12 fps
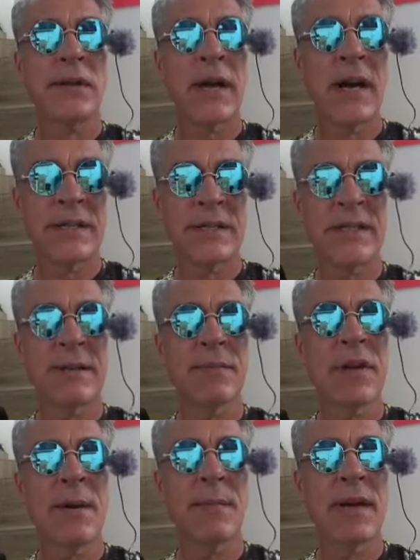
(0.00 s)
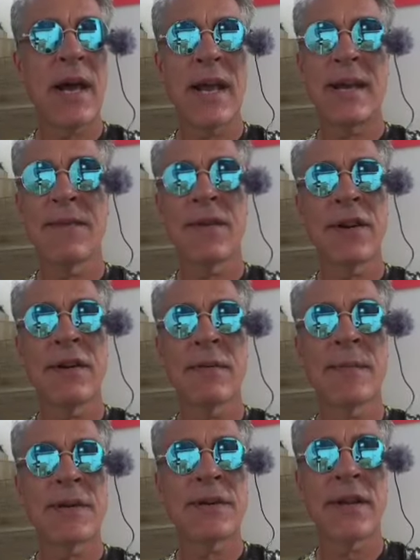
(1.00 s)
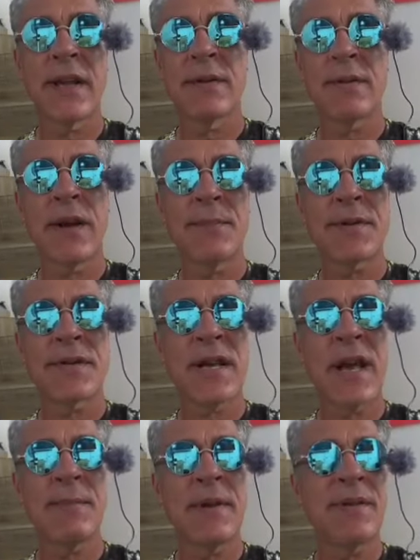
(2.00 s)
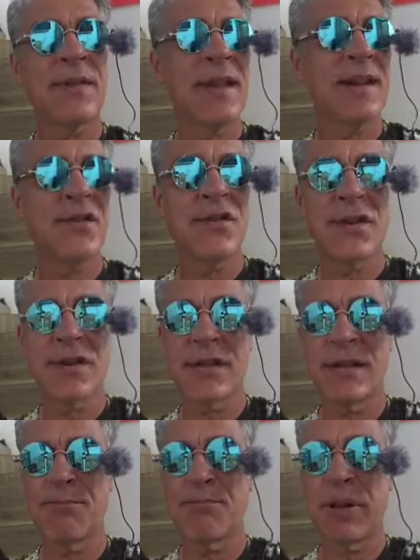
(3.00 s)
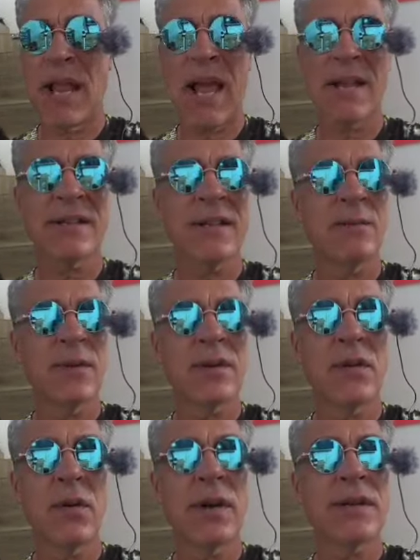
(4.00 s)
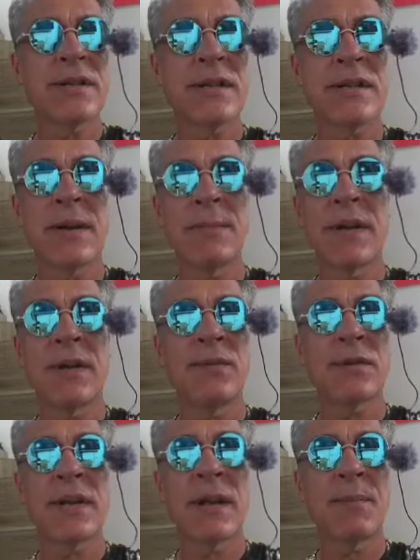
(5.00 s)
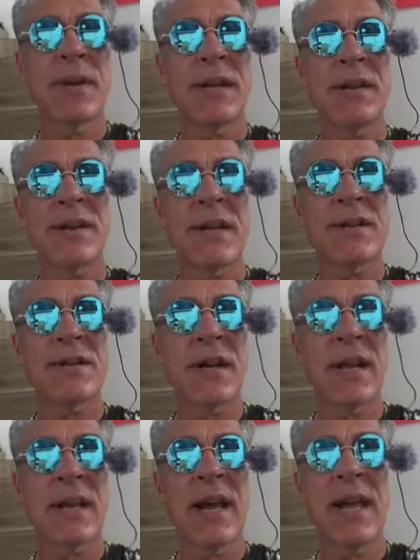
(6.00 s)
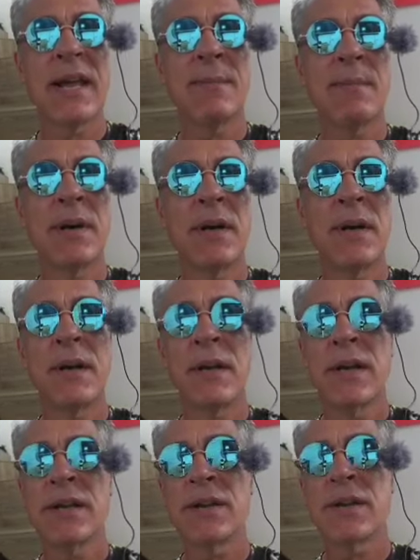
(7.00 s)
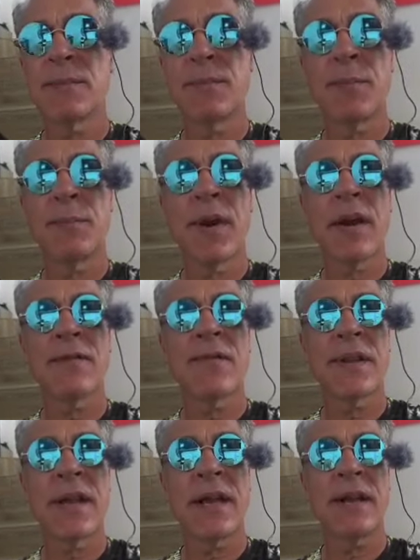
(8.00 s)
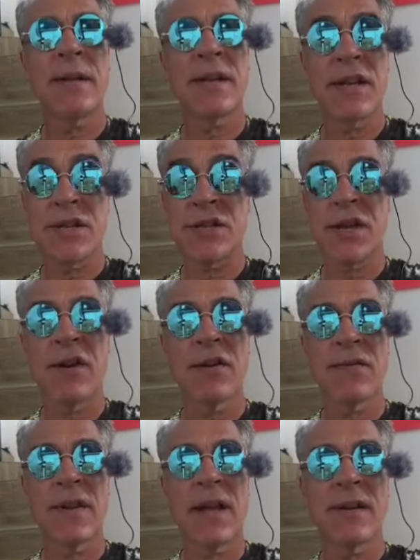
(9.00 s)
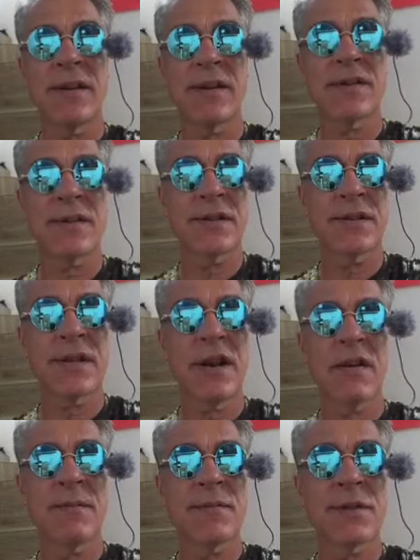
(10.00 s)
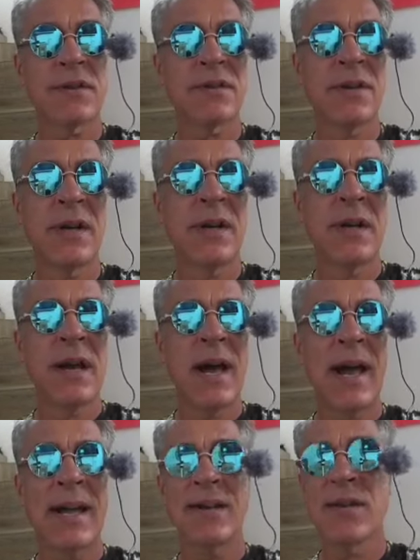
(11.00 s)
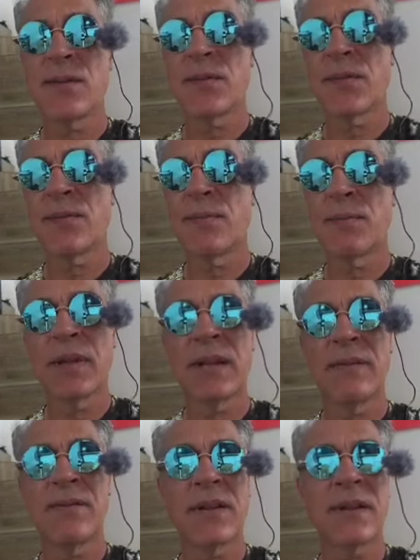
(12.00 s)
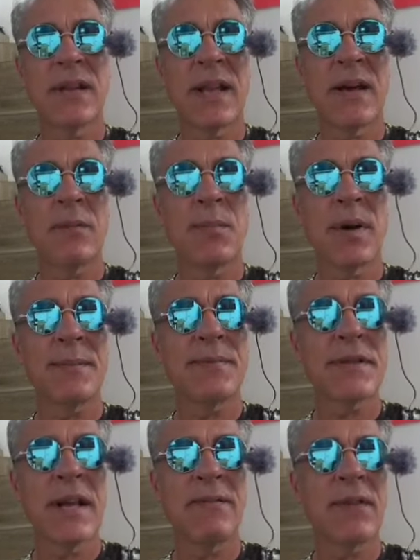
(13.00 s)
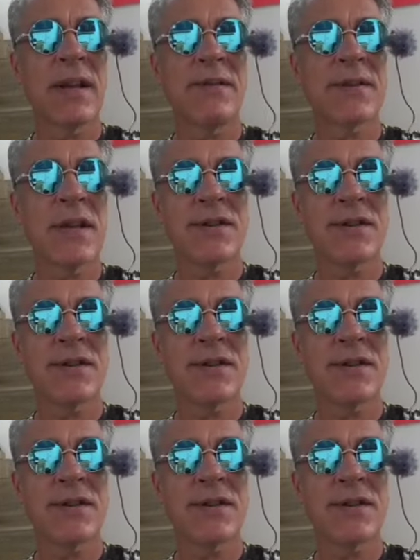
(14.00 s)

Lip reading: I see them coming. I never hear them until they get right beside me, and then you just get blasted with noise. And somebody who's not paying attention like I am isn't going to be prepared for that and get scared of that. That's going to scare them. So I don't believe that the loud pipes save lives. I